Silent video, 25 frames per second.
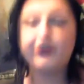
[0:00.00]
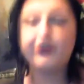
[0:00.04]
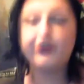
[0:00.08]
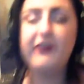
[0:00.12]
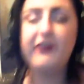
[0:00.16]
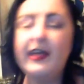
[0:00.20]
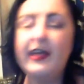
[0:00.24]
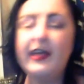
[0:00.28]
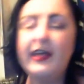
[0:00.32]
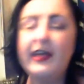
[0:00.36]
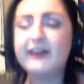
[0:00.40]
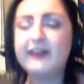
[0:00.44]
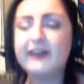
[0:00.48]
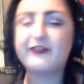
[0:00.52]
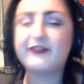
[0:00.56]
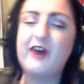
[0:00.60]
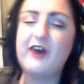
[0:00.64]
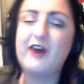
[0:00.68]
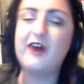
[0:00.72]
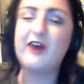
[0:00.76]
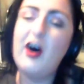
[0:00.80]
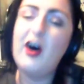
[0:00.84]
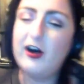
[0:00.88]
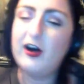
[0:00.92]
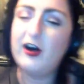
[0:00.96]
are like
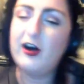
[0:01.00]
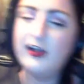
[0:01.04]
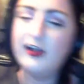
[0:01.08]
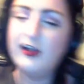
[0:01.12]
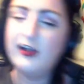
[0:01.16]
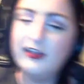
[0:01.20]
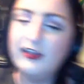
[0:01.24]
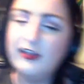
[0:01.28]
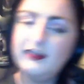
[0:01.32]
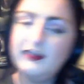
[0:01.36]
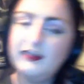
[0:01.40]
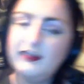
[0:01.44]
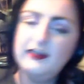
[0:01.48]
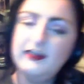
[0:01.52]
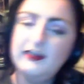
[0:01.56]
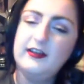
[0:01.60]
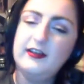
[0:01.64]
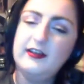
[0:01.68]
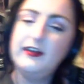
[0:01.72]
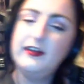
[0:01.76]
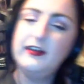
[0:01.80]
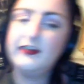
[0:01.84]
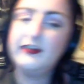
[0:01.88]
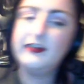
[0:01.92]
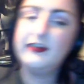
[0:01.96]
tall
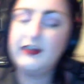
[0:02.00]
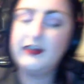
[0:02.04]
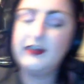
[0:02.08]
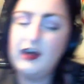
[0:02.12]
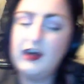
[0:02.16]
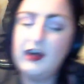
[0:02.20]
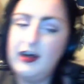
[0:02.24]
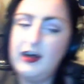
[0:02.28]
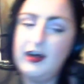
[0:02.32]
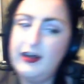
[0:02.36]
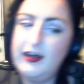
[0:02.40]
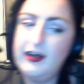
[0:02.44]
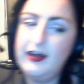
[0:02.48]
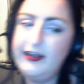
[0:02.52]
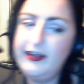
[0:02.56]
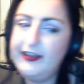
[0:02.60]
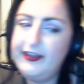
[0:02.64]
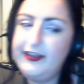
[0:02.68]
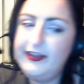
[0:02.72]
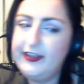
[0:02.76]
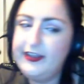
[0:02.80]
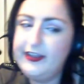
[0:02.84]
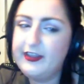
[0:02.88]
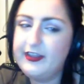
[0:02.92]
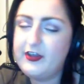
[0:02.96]

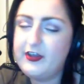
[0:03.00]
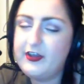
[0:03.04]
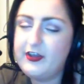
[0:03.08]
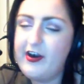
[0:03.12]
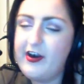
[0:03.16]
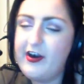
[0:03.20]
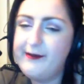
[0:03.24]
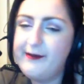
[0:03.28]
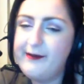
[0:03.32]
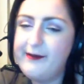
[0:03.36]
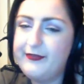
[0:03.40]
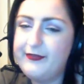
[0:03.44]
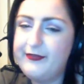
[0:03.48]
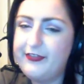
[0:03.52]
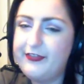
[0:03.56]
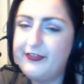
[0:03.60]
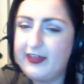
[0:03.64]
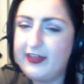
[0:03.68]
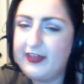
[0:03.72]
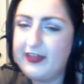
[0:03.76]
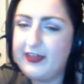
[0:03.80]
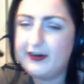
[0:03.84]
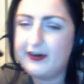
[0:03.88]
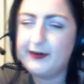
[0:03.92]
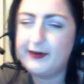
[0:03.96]
cups
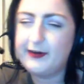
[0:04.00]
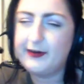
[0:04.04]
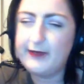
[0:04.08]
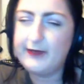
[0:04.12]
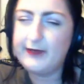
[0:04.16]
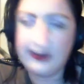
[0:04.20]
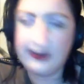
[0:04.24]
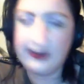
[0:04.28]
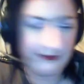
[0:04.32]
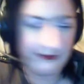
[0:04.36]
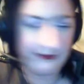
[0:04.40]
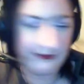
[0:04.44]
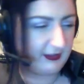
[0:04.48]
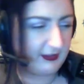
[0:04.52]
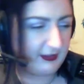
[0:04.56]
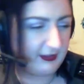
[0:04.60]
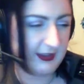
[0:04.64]
that are made of